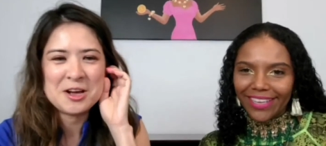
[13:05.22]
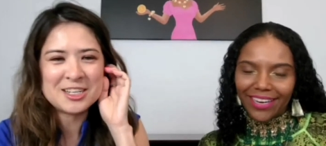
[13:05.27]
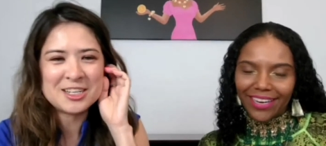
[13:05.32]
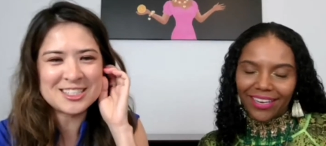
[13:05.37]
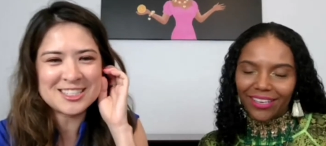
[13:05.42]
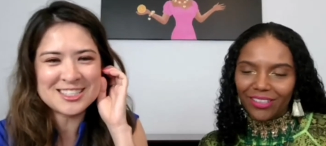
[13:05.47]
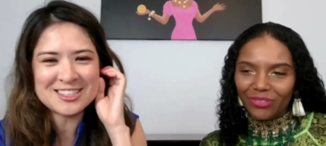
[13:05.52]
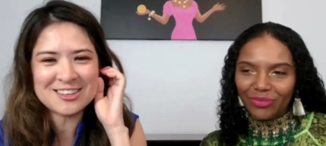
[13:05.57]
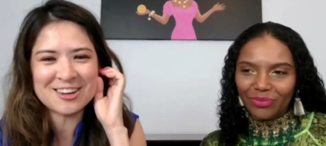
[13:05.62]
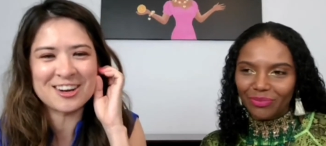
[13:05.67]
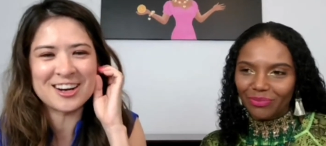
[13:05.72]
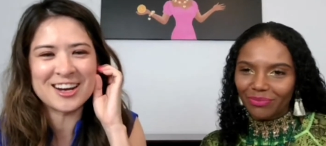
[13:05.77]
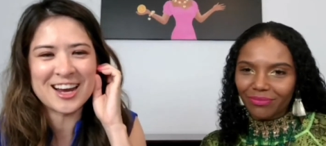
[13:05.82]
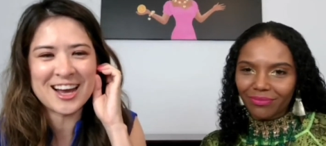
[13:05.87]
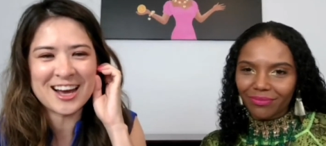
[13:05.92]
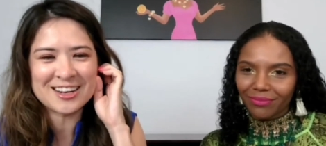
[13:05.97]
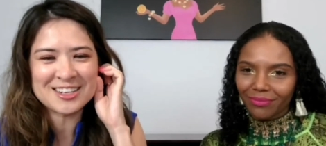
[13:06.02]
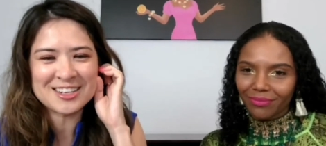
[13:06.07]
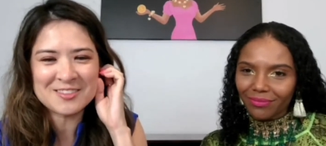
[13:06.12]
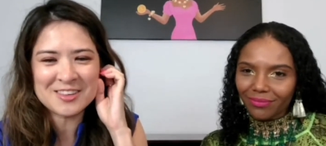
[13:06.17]
Speaker 1: just starting
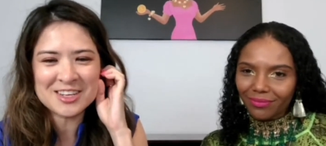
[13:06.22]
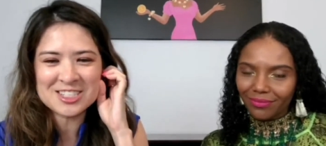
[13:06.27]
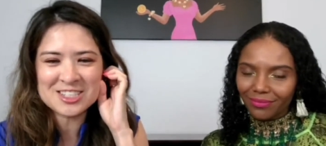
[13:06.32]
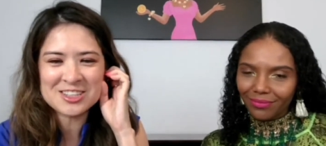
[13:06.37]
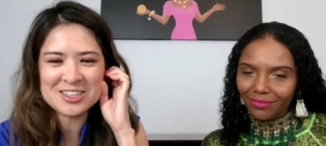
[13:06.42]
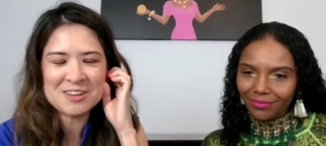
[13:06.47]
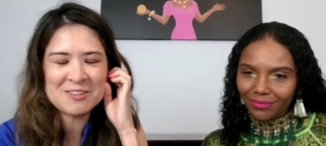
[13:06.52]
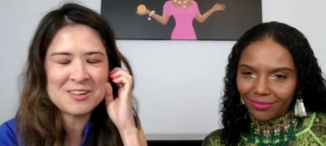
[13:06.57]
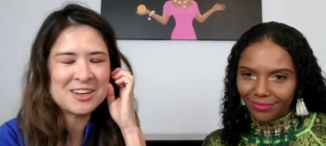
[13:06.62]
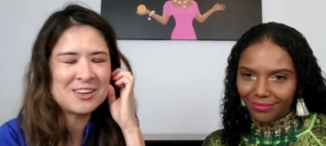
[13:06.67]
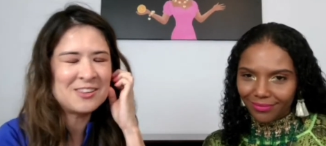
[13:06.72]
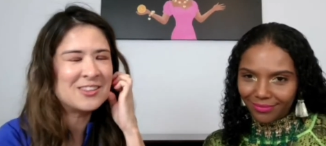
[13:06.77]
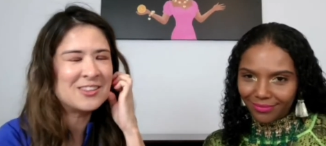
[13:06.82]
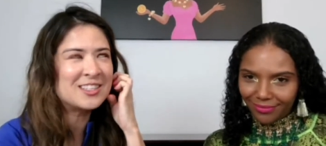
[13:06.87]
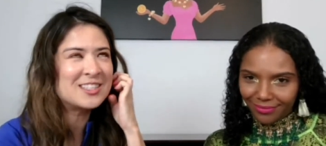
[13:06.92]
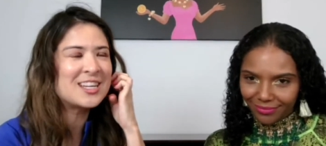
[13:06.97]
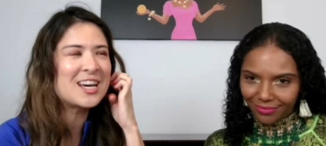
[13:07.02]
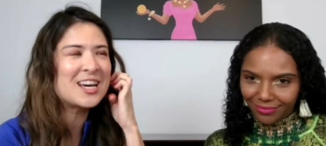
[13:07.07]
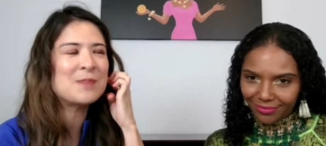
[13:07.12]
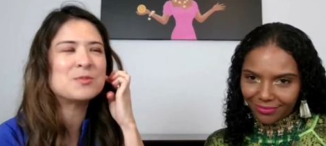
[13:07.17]
out to make sure that we do the
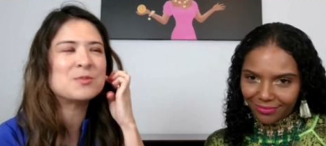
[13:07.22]
steps.